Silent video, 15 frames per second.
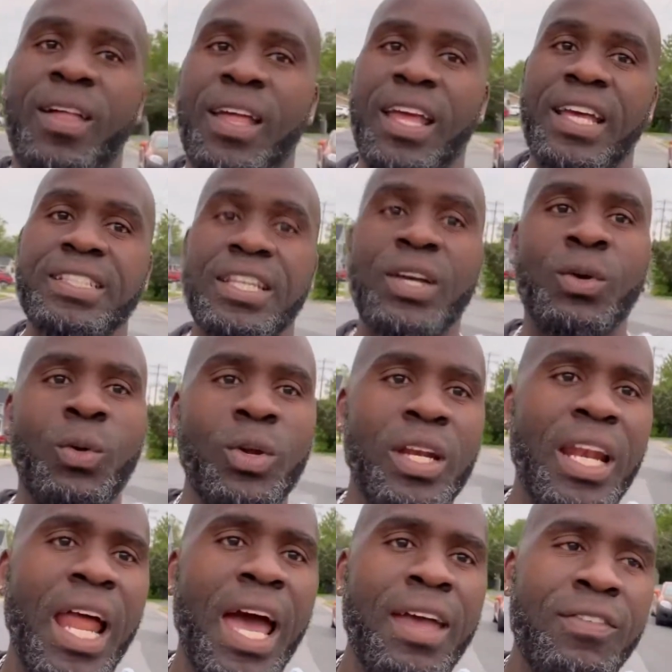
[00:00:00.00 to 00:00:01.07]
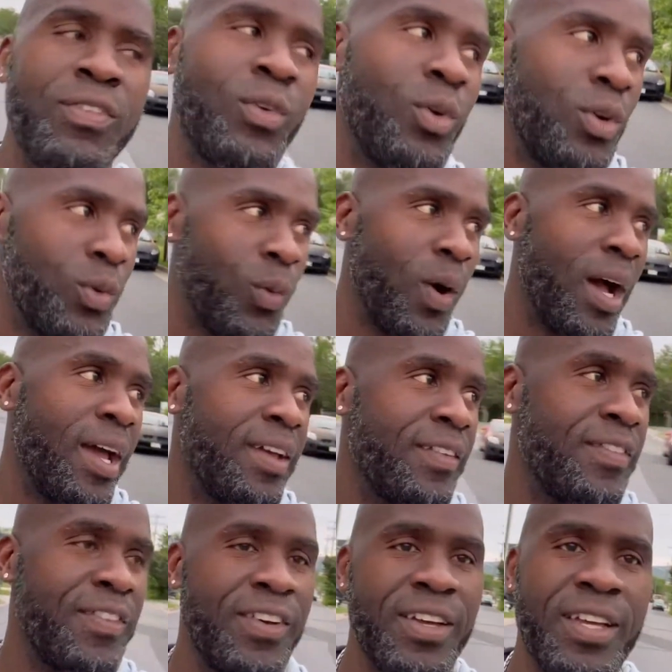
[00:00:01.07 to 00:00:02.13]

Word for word: It's a good life, good wife.